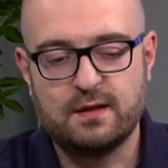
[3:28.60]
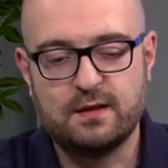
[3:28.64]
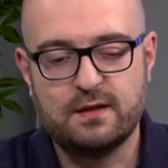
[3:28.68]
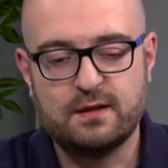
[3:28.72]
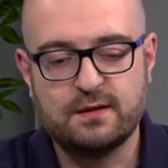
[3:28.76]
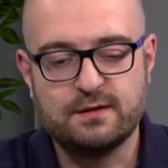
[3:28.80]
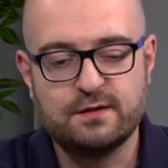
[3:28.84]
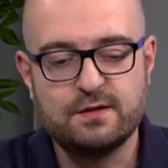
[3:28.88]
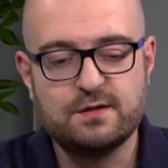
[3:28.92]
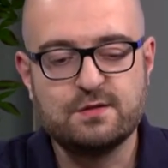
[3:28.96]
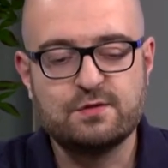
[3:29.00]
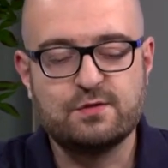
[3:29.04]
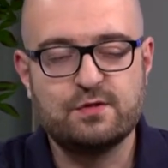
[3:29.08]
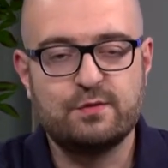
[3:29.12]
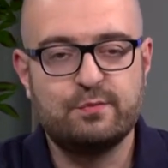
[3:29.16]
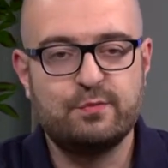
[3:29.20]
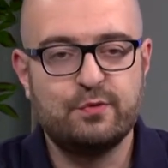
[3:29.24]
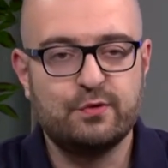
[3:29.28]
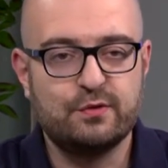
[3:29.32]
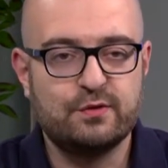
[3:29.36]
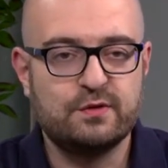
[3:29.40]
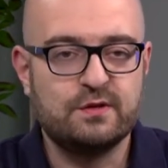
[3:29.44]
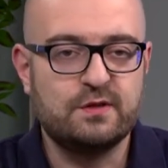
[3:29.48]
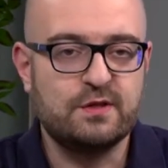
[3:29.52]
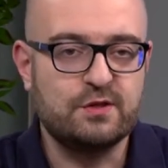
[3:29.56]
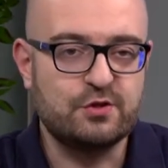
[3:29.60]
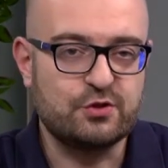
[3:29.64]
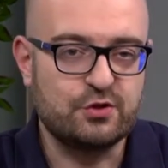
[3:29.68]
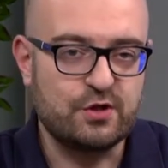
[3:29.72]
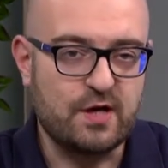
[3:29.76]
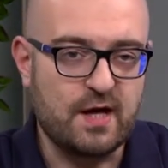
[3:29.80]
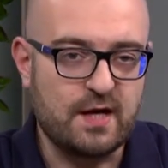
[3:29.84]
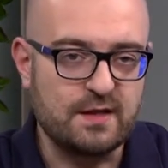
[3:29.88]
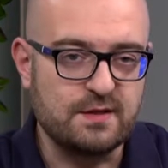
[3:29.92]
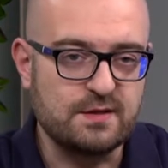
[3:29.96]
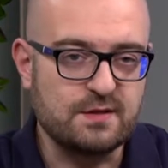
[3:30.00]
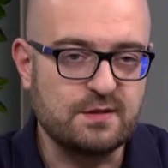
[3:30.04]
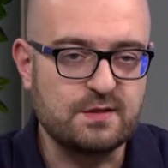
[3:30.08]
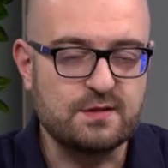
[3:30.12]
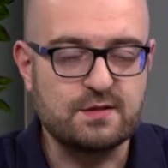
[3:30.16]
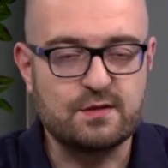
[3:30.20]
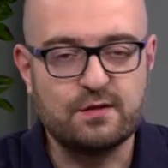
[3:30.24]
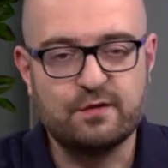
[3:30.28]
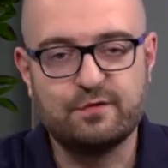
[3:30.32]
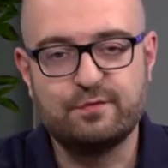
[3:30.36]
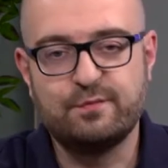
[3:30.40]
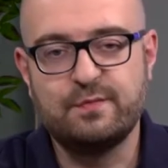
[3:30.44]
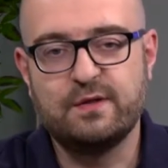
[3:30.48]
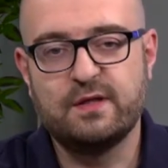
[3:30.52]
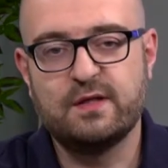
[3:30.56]
distribute the chance
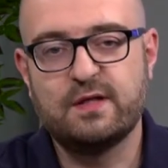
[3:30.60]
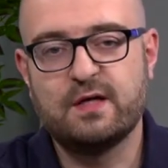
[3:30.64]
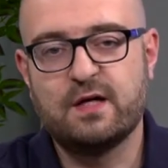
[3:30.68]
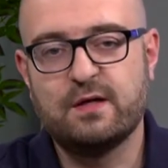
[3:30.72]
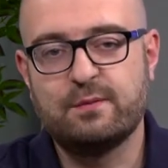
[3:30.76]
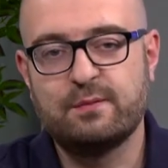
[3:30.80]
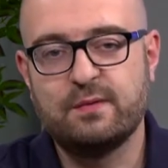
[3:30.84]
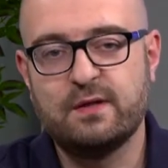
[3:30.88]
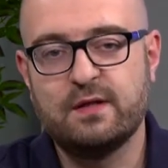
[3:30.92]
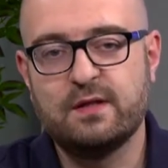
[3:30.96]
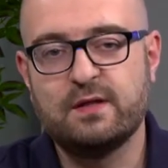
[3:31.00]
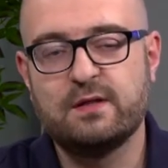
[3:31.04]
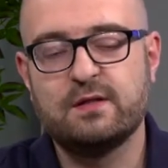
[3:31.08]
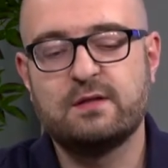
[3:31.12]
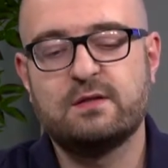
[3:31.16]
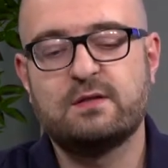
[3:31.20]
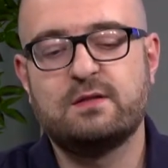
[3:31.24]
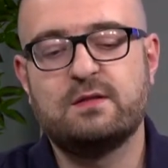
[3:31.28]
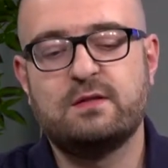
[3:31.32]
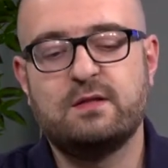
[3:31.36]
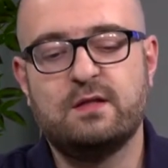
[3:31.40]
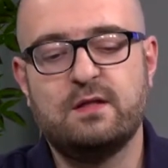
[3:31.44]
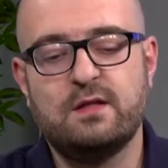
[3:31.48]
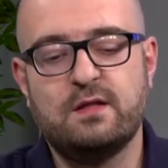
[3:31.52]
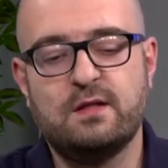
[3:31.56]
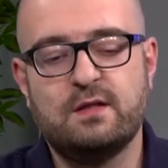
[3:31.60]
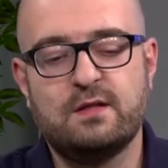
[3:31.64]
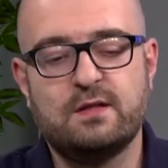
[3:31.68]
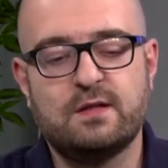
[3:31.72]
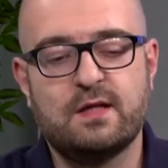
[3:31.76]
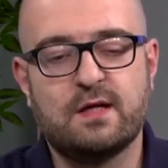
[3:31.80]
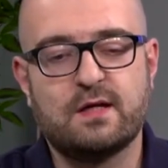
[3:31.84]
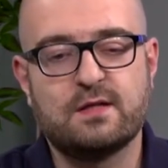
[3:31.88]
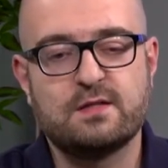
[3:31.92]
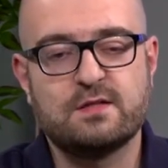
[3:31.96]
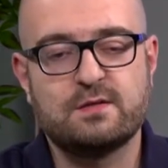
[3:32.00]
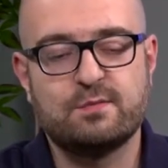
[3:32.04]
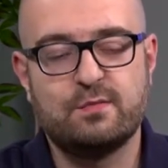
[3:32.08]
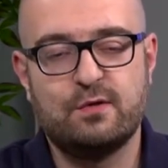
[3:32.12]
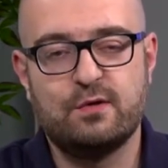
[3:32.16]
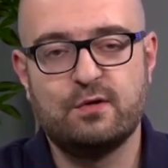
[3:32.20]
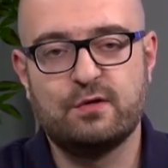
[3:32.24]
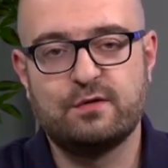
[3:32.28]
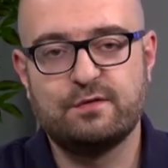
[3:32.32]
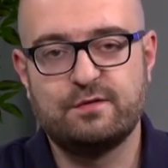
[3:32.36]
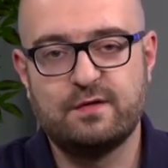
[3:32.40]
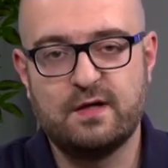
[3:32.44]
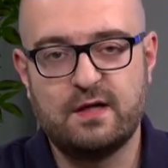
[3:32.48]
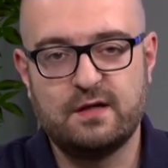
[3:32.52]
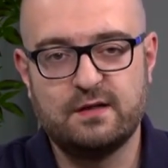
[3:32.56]
of becoming the next
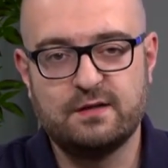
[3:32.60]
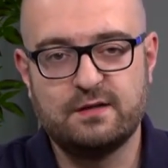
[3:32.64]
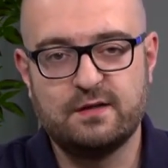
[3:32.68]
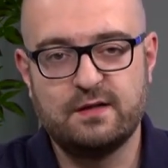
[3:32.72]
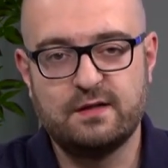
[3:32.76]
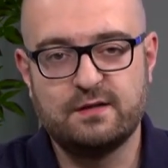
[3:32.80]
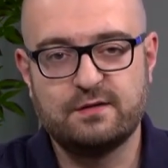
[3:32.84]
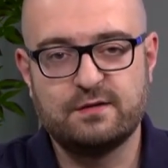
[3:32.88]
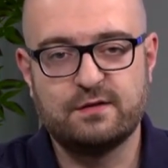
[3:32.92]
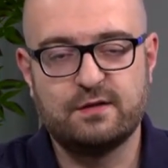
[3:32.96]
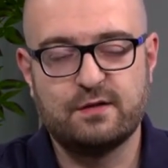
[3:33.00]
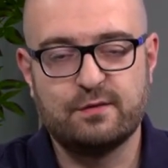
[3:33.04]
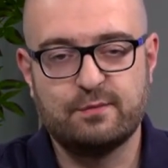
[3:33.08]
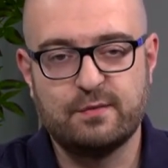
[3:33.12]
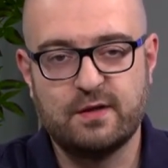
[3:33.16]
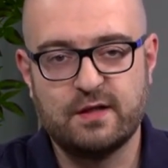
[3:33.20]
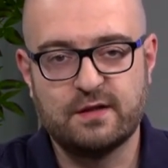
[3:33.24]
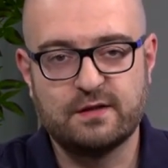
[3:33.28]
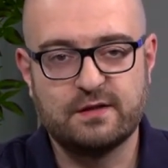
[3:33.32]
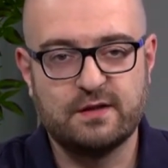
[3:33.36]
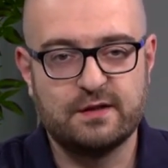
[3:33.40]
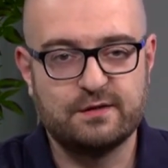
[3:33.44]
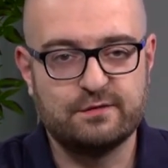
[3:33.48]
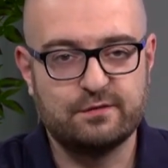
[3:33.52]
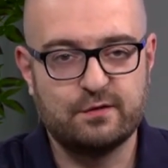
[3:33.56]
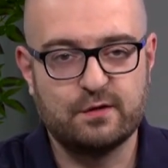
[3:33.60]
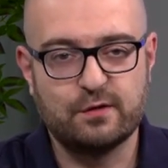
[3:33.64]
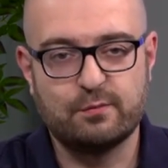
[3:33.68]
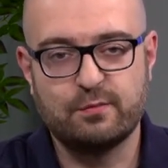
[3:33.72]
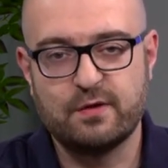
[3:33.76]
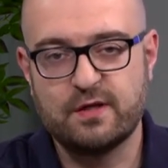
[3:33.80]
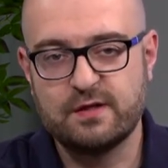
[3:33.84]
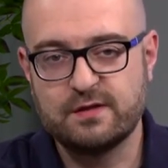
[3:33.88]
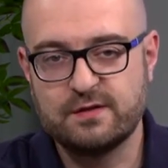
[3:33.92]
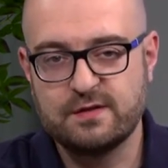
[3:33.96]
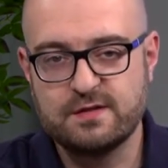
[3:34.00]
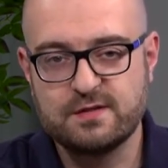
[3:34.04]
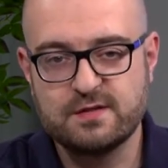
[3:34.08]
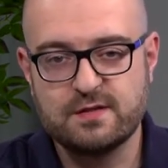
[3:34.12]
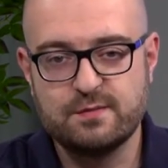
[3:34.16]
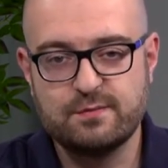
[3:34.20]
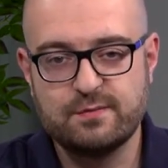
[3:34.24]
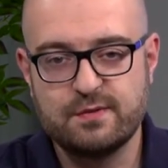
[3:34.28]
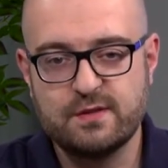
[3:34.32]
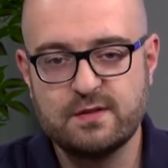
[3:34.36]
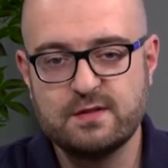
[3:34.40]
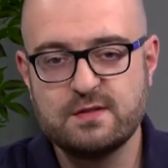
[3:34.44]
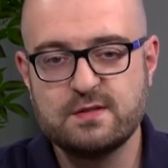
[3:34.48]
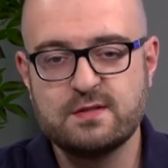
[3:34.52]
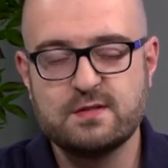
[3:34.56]
block validator among network
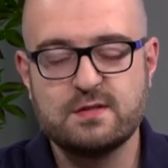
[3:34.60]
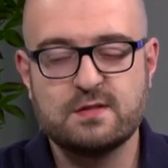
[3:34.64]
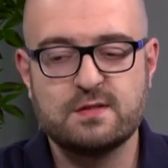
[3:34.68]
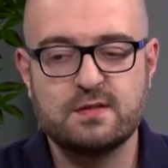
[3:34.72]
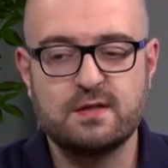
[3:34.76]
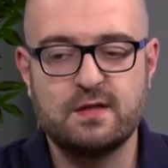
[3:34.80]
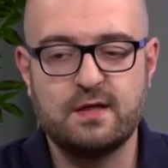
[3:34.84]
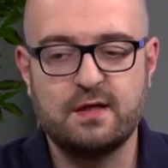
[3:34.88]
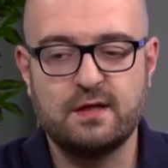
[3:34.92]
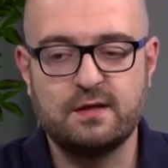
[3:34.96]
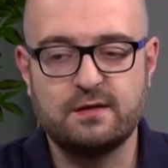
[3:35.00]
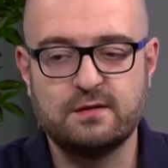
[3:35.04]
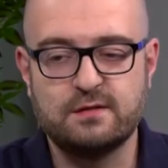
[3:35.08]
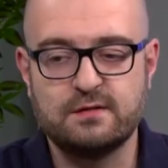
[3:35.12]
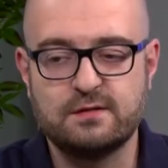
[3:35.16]
participants, and